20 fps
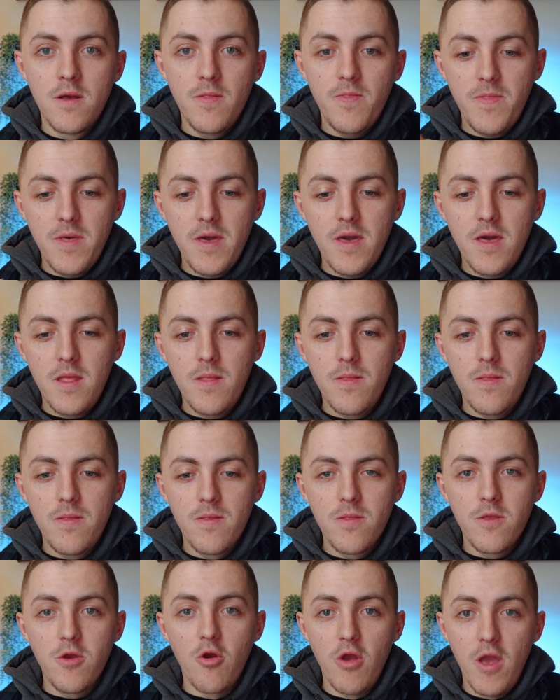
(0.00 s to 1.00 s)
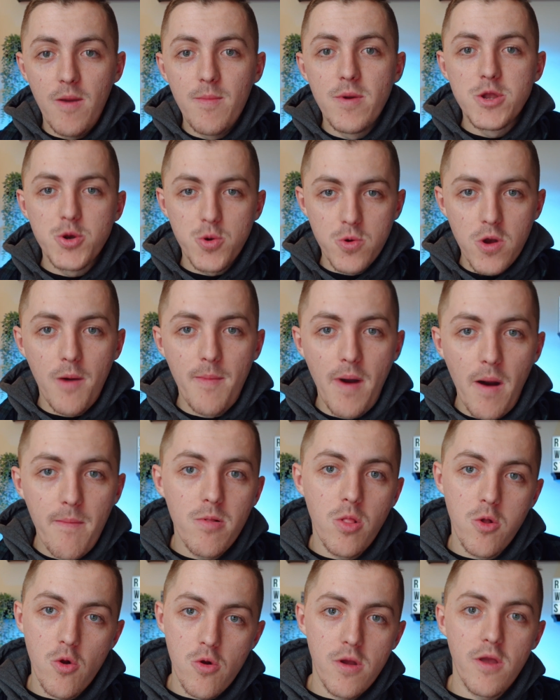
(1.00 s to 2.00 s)
then your image will come out
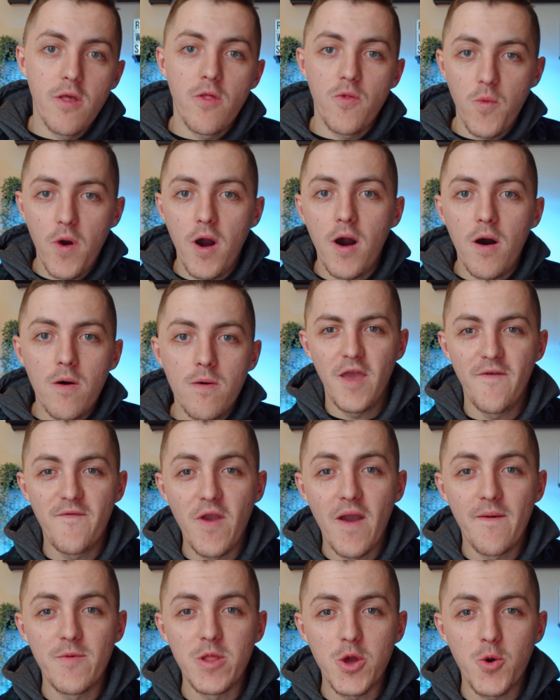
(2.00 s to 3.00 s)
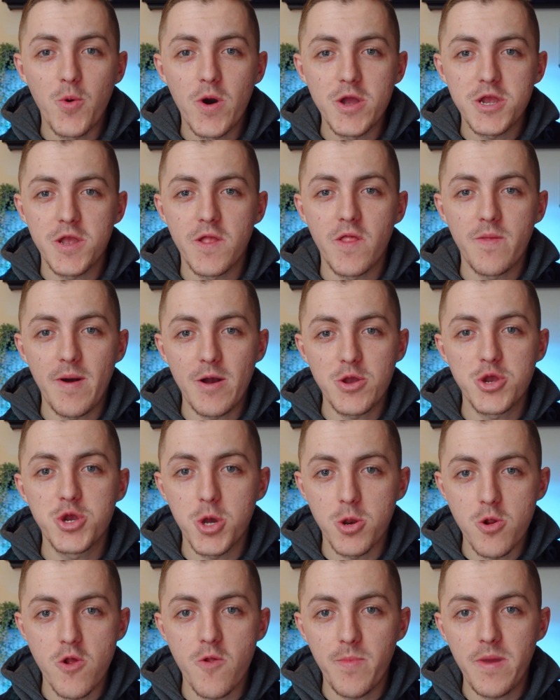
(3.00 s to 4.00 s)
blurry as well. If you have any questions about
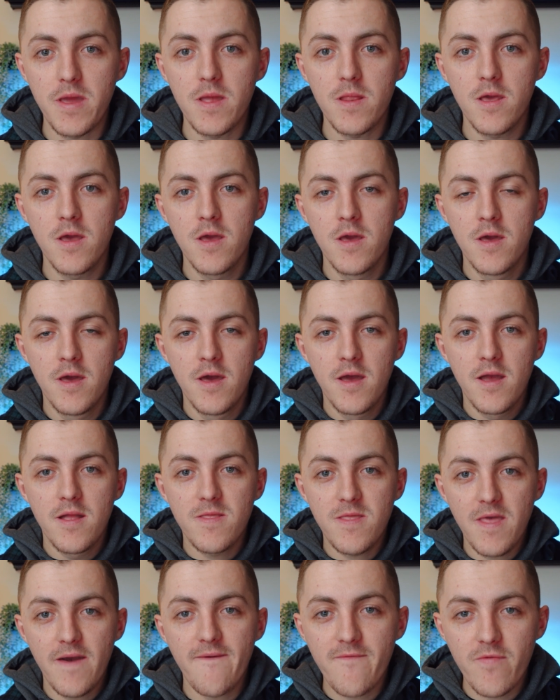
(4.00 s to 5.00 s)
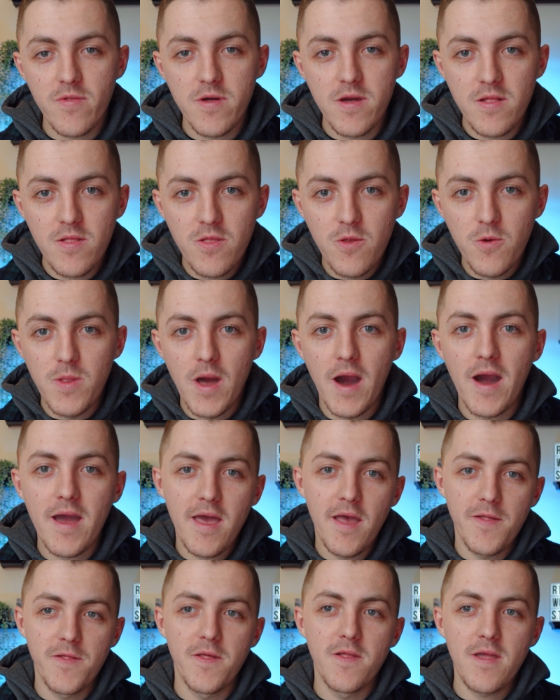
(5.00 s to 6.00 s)
shutter speed, definitely do not
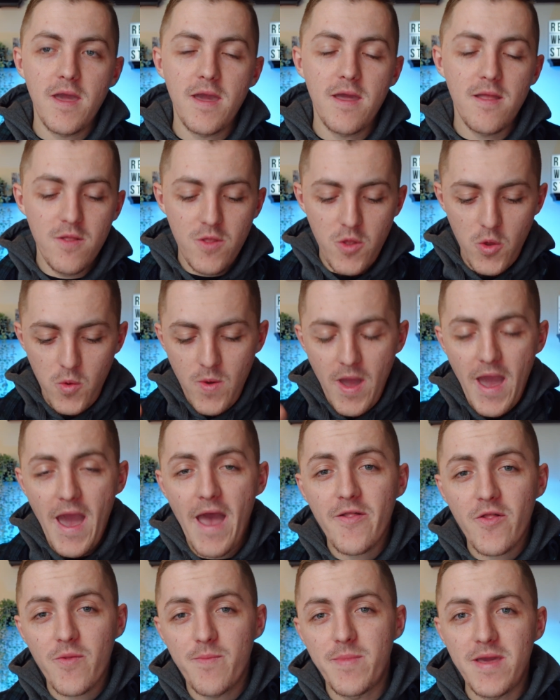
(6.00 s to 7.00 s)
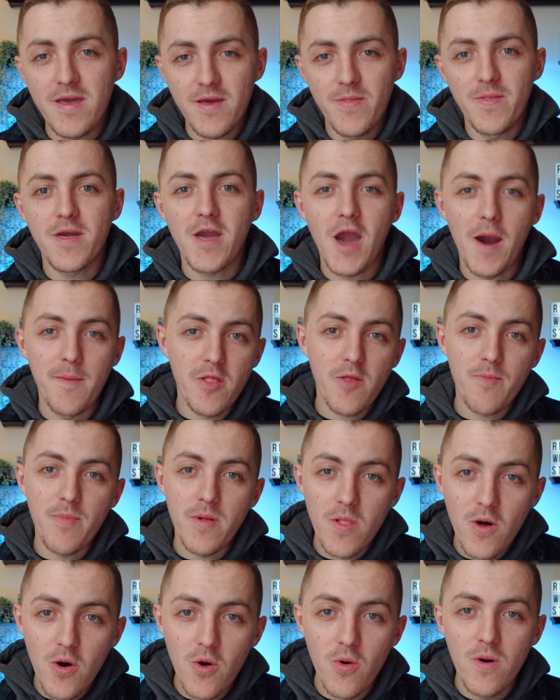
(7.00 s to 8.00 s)
hesitate to ask me in the comments
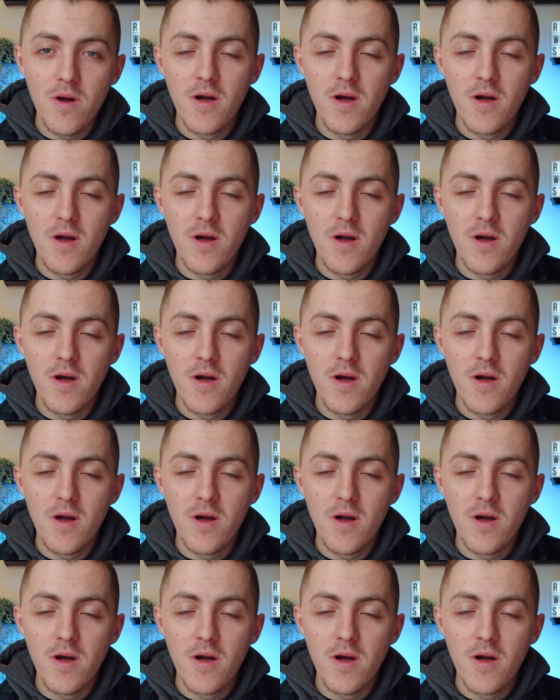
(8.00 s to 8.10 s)
below,